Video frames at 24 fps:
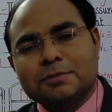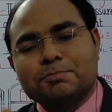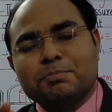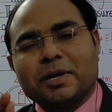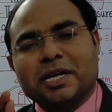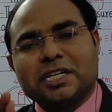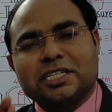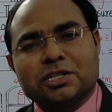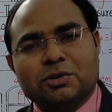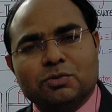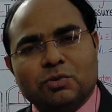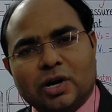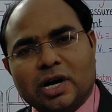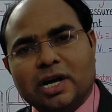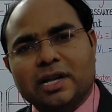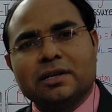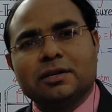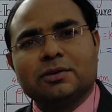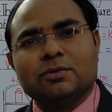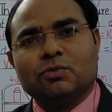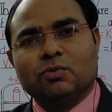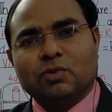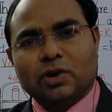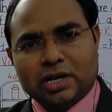pressure 1,
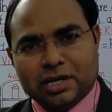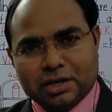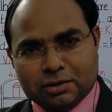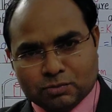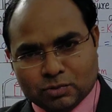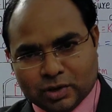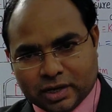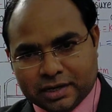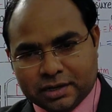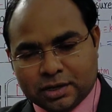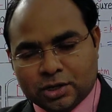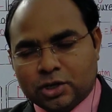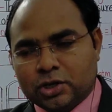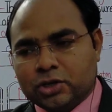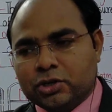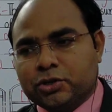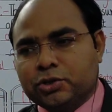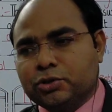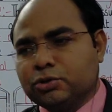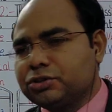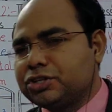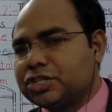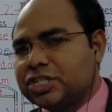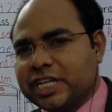volume 1,
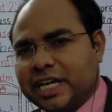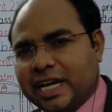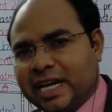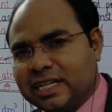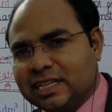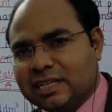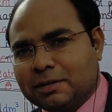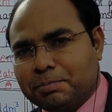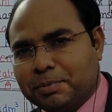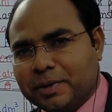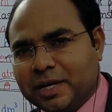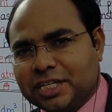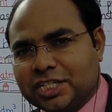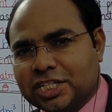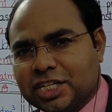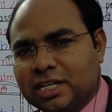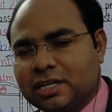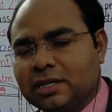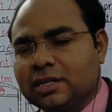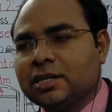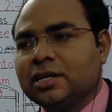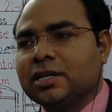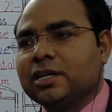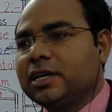you change the
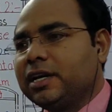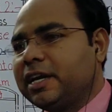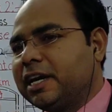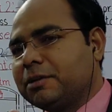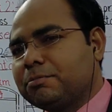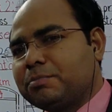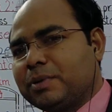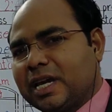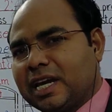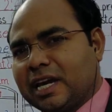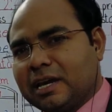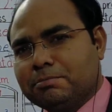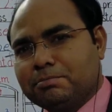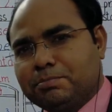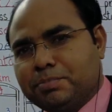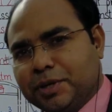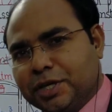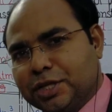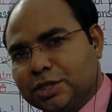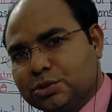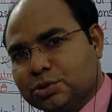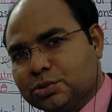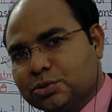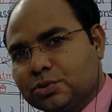pressure, it became
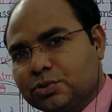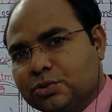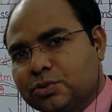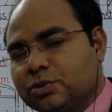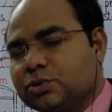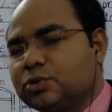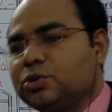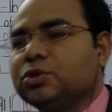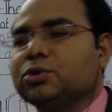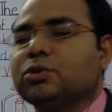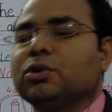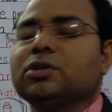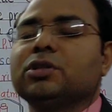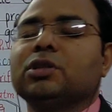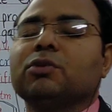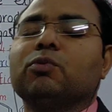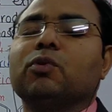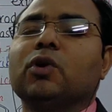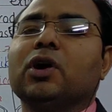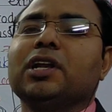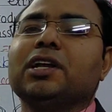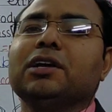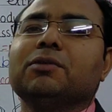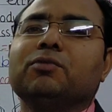P2. The
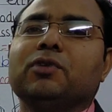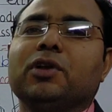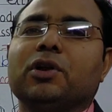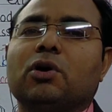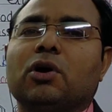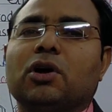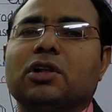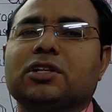volume will